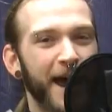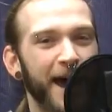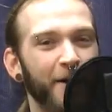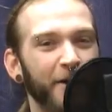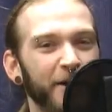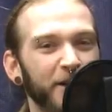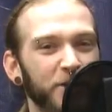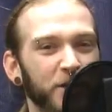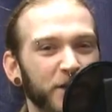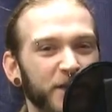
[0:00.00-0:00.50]

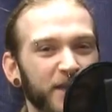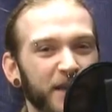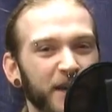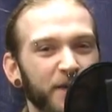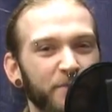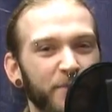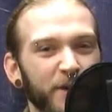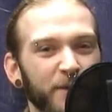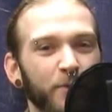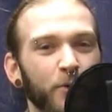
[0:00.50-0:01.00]
now it's just
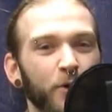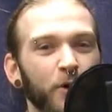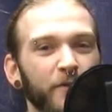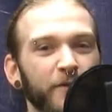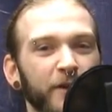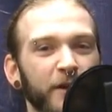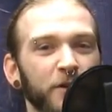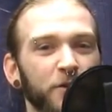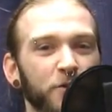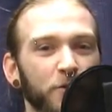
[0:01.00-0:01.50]
a bit more
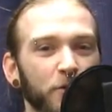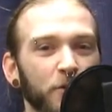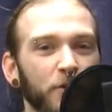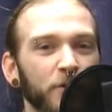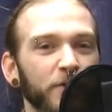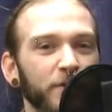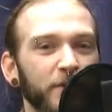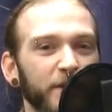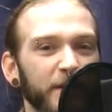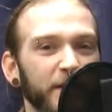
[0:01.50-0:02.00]
of a
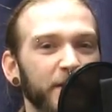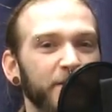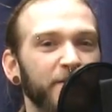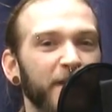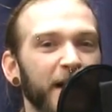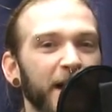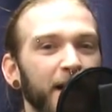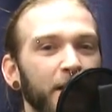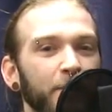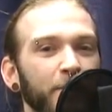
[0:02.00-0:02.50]
controlled
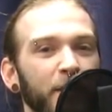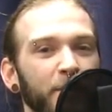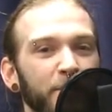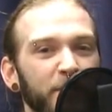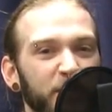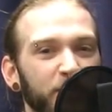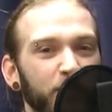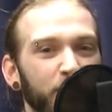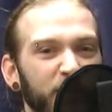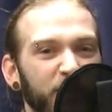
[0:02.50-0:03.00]
environment, a
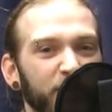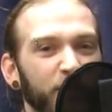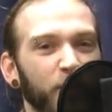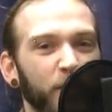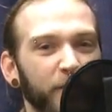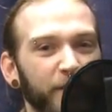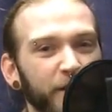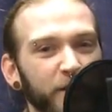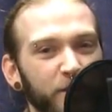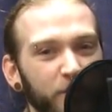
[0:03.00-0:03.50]
bit
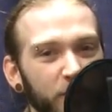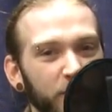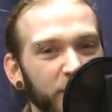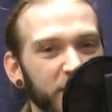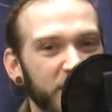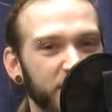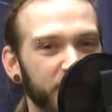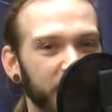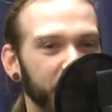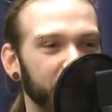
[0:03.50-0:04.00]
more of a
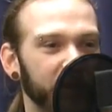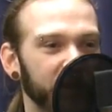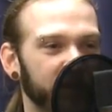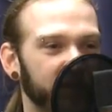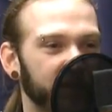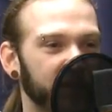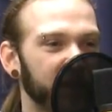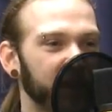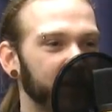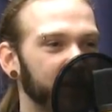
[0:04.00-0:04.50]
controlled experience
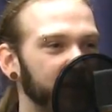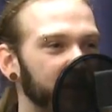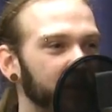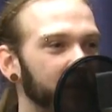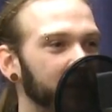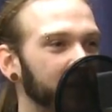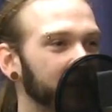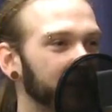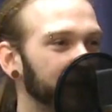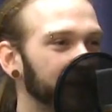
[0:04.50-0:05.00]
for them
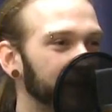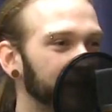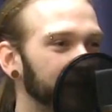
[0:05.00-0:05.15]
anyway.